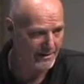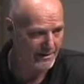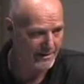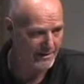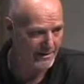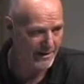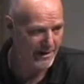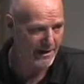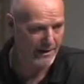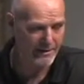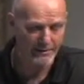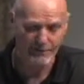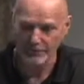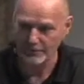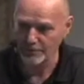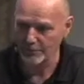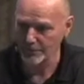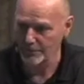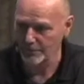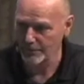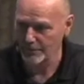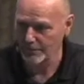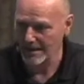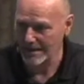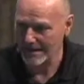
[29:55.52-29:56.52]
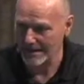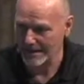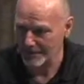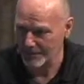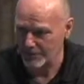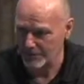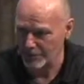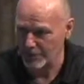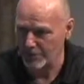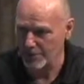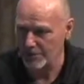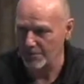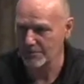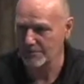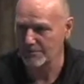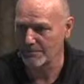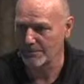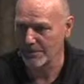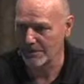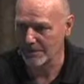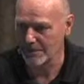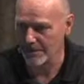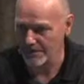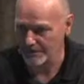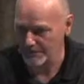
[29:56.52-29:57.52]
Uh, through
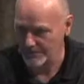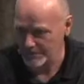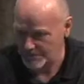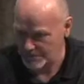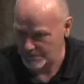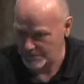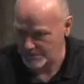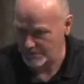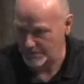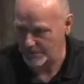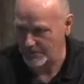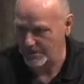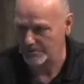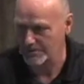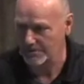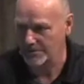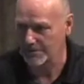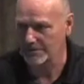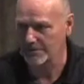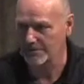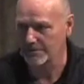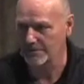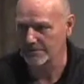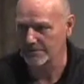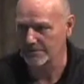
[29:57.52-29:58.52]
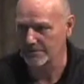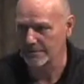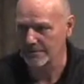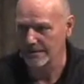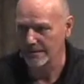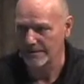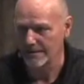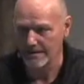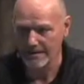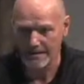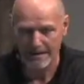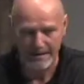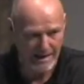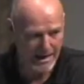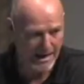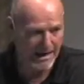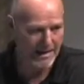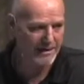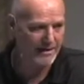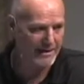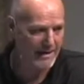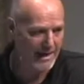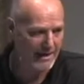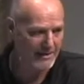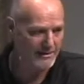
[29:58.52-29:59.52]
encouragement of the scriptures, I
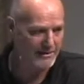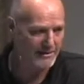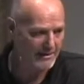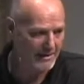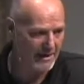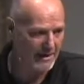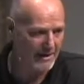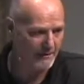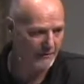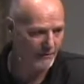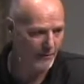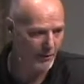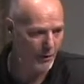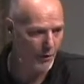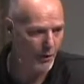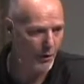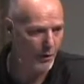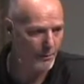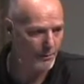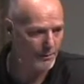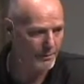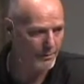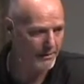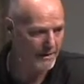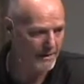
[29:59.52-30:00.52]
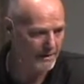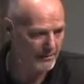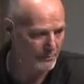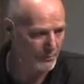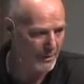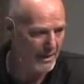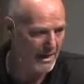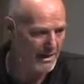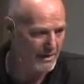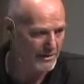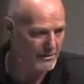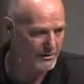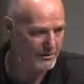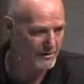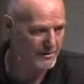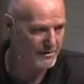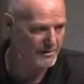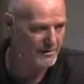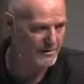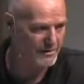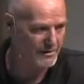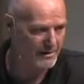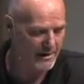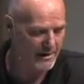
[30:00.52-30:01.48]
can actually have hope and patience,